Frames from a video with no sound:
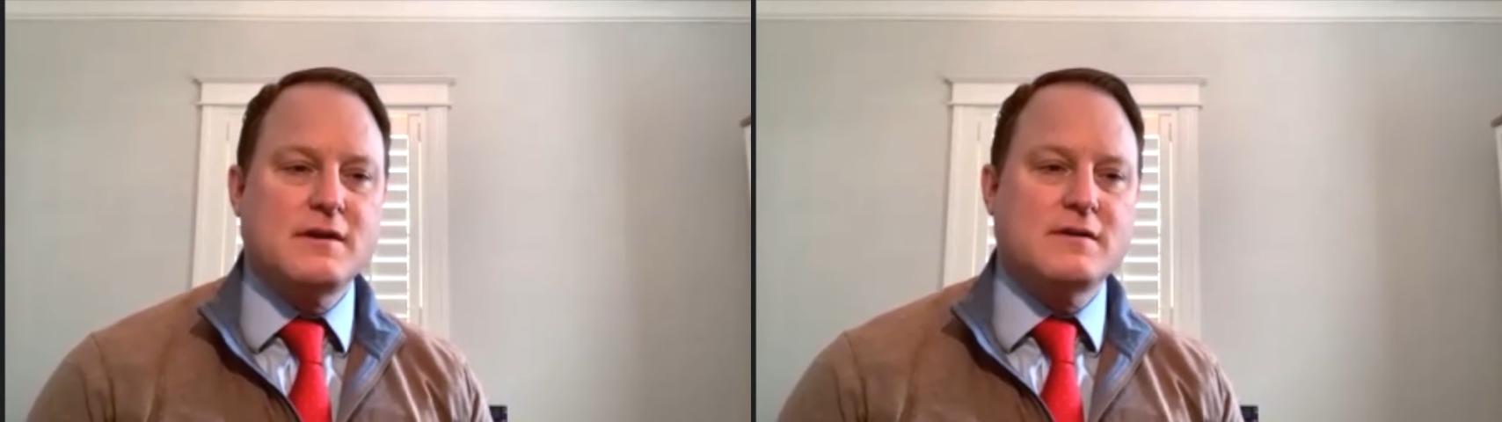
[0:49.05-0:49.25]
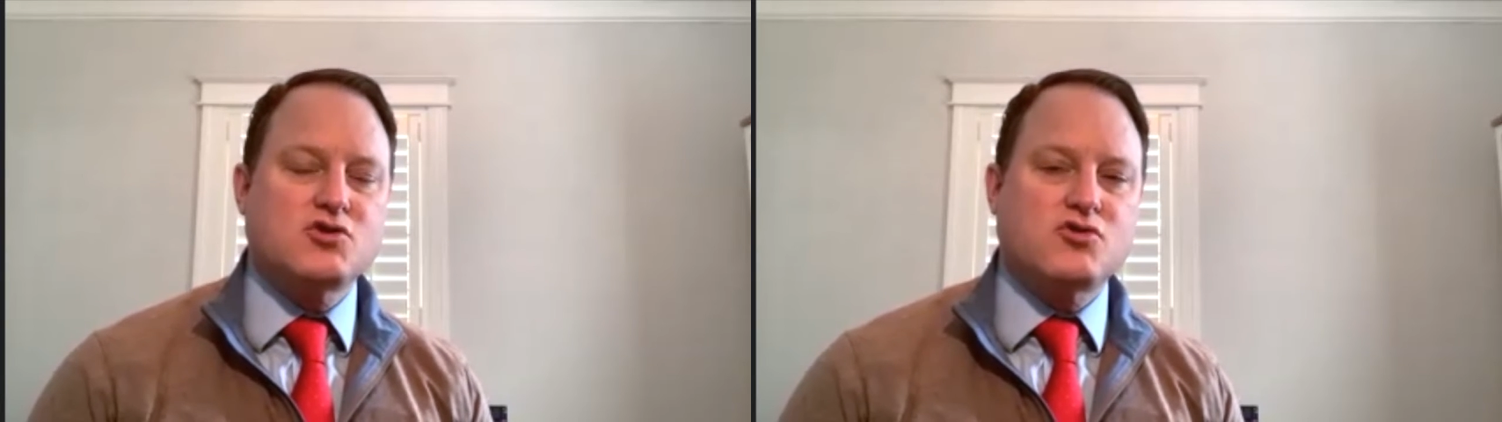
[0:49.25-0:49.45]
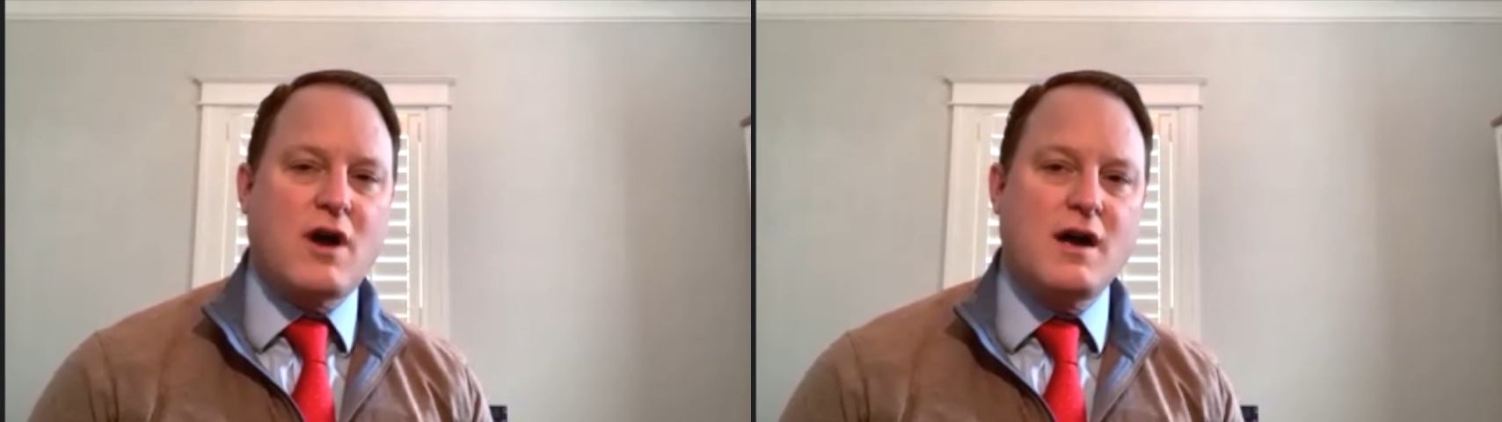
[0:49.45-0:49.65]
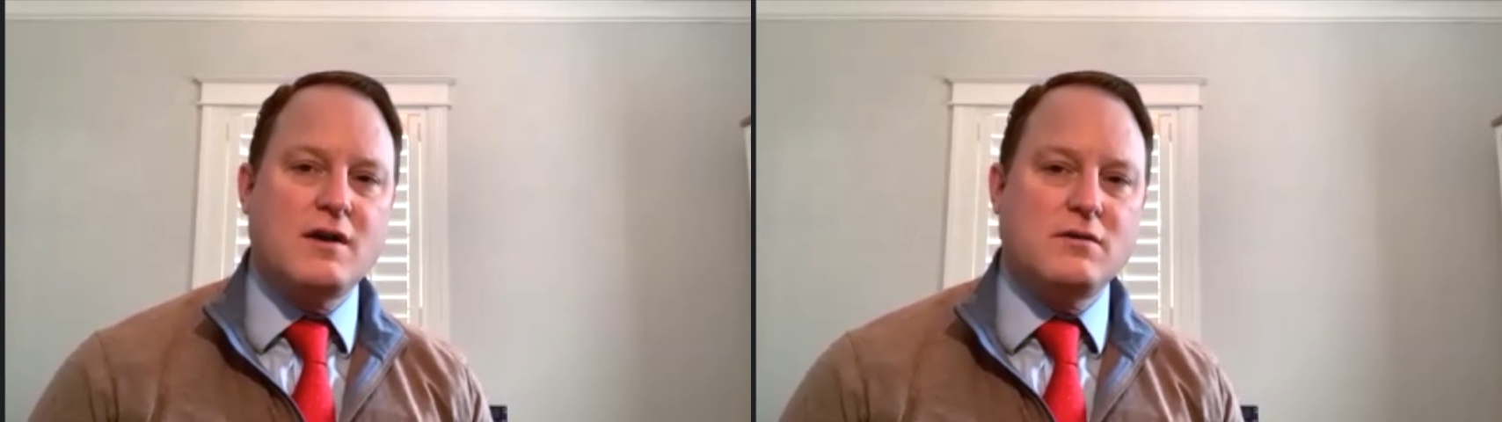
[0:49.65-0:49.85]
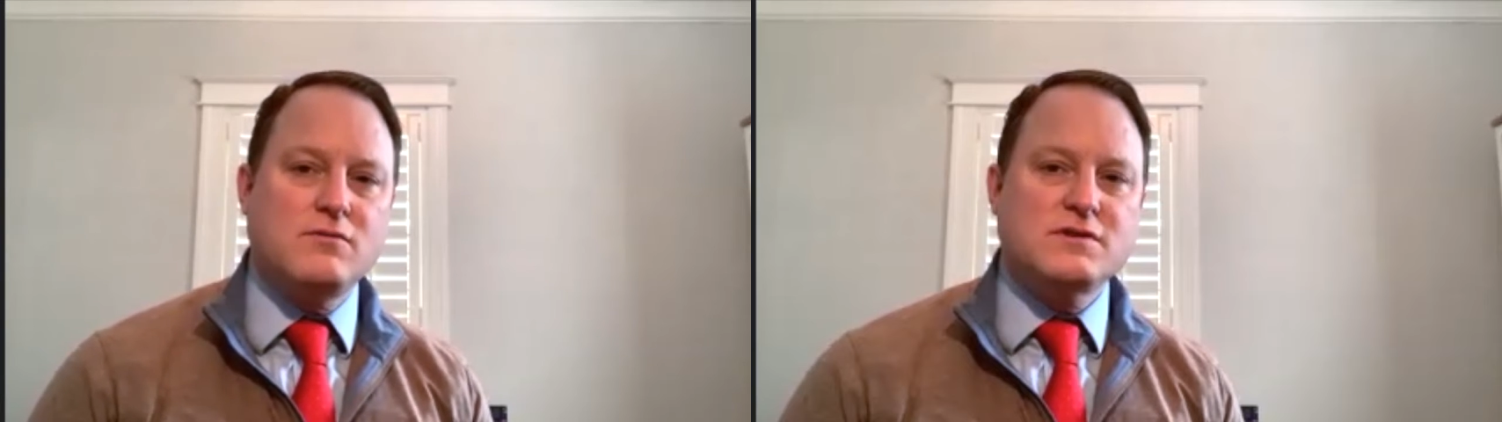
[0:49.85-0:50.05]
The
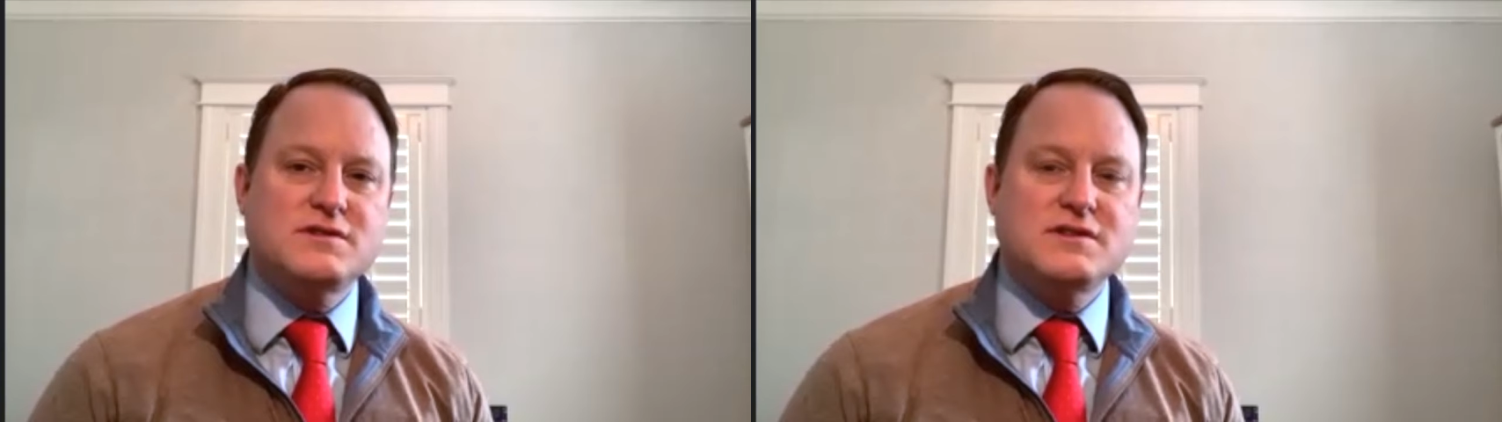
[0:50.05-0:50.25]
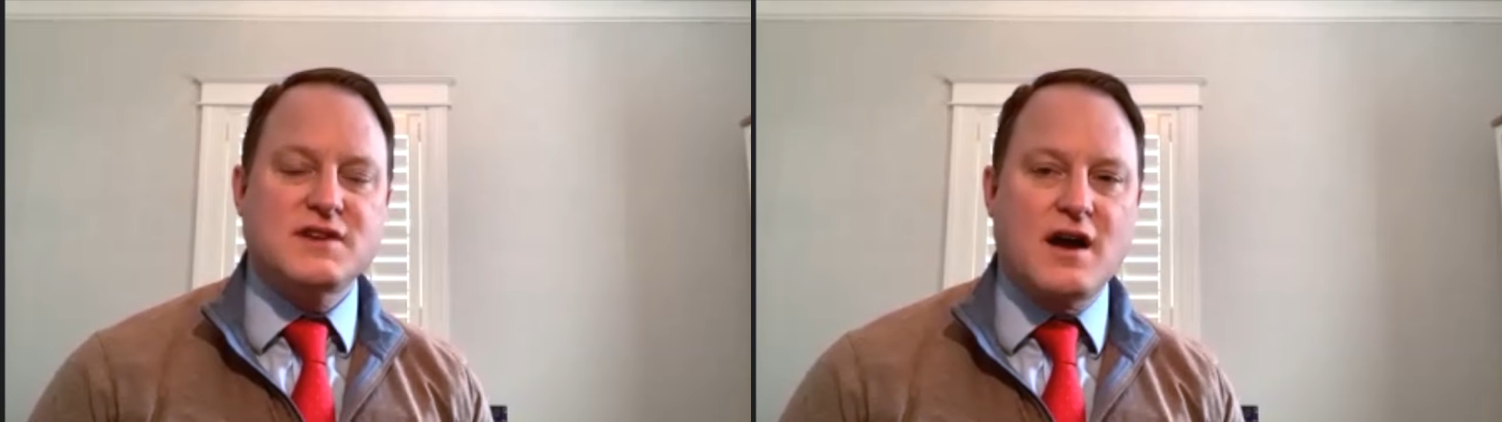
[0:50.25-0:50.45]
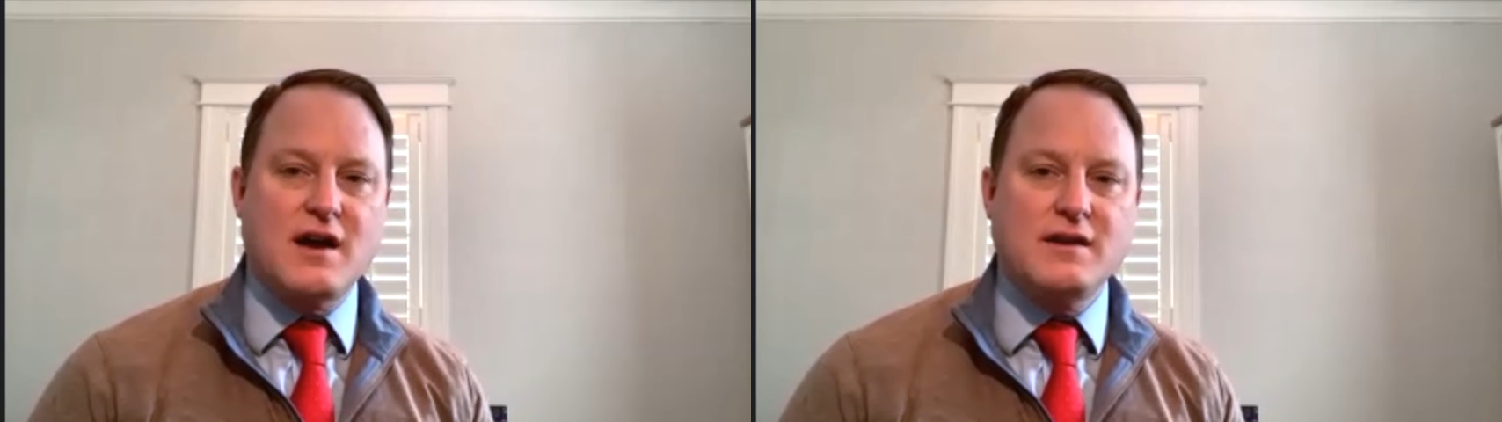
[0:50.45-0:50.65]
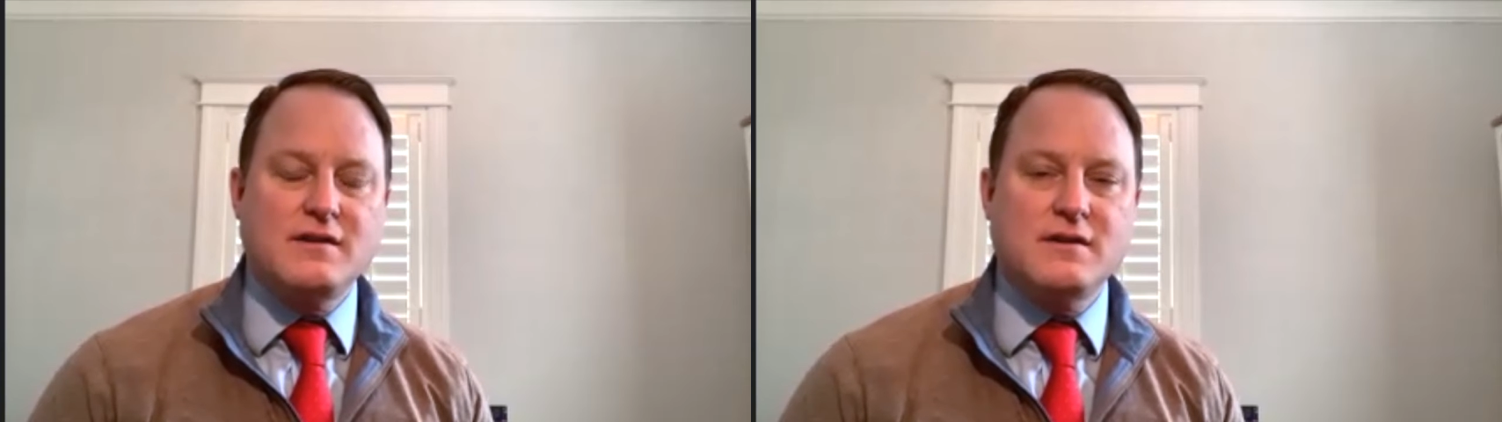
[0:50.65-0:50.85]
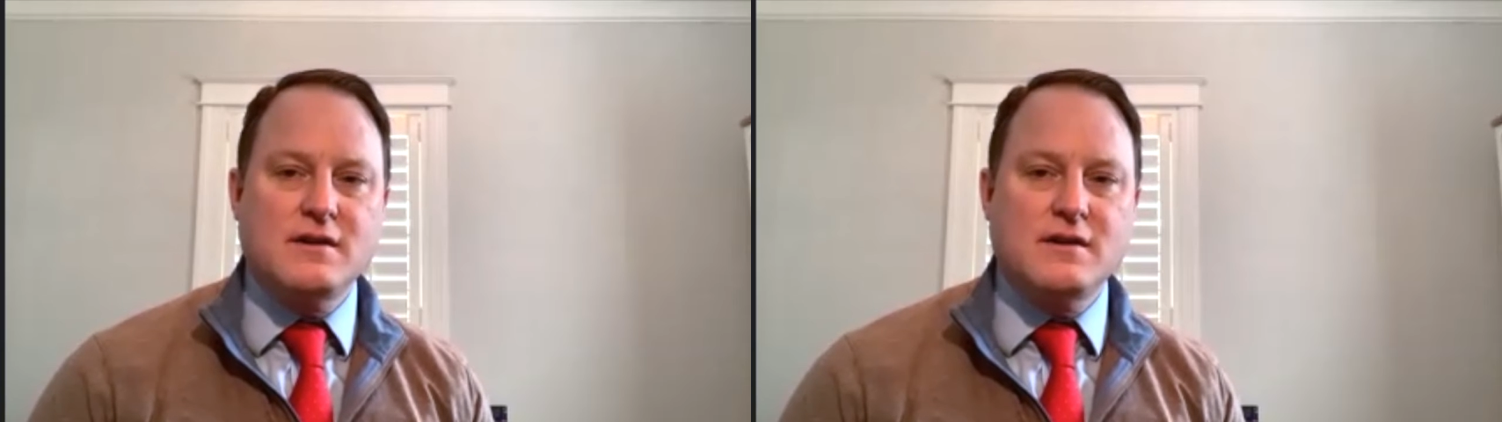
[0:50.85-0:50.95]
trial was designed